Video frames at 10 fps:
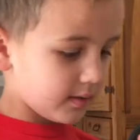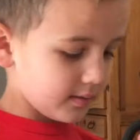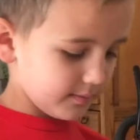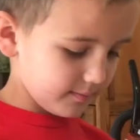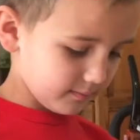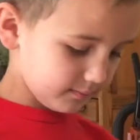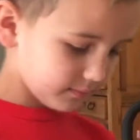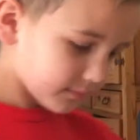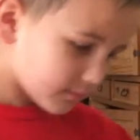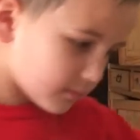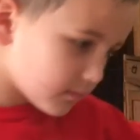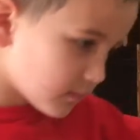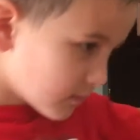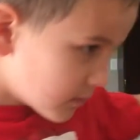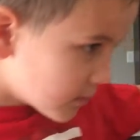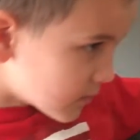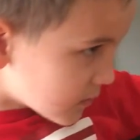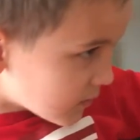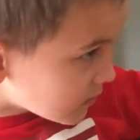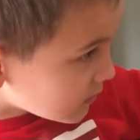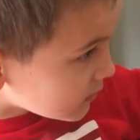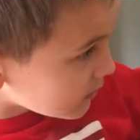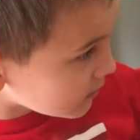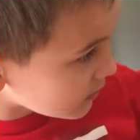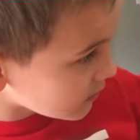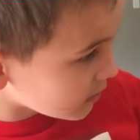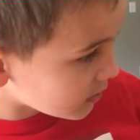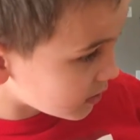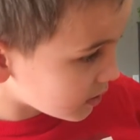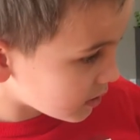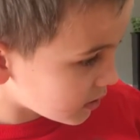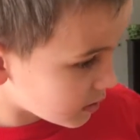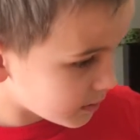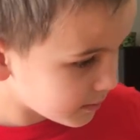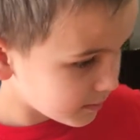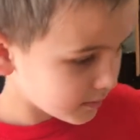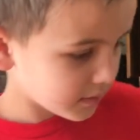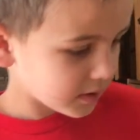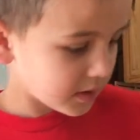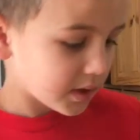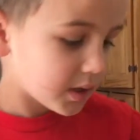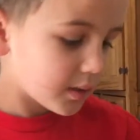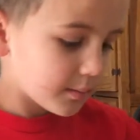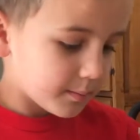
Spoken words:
Nobody speaks.